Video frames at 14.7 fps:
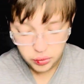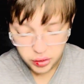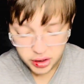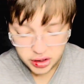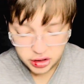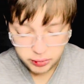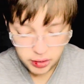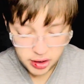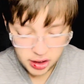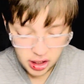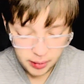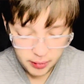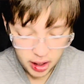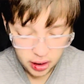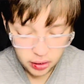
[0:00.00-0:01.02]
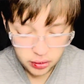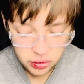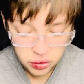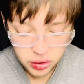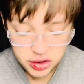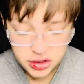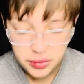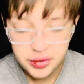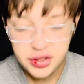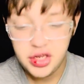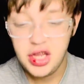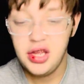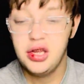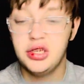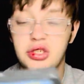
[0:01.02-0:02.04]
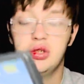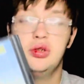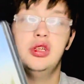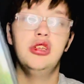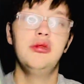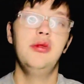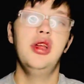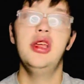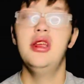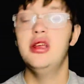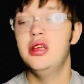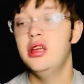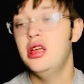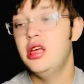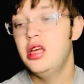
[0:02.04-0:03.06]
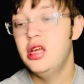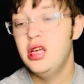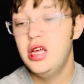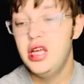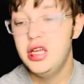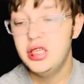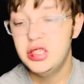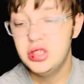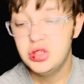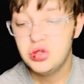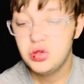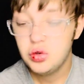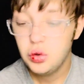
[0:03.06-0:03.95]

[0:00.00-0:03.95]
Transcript: when this meeting came out. Uh, 2017. So this meeting is